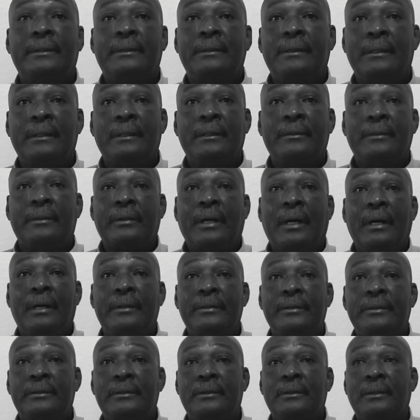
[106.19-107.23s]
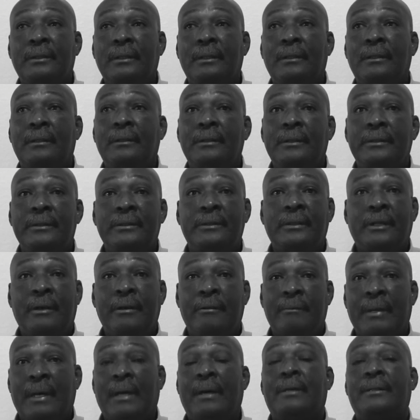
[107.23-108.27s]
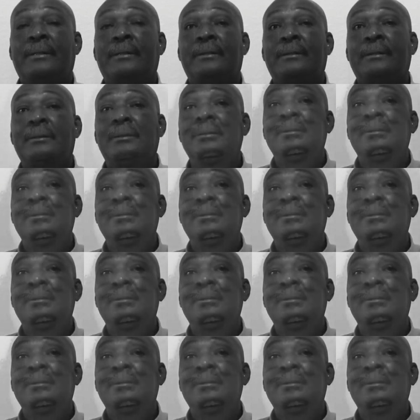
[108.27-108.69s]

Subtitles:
thing save us.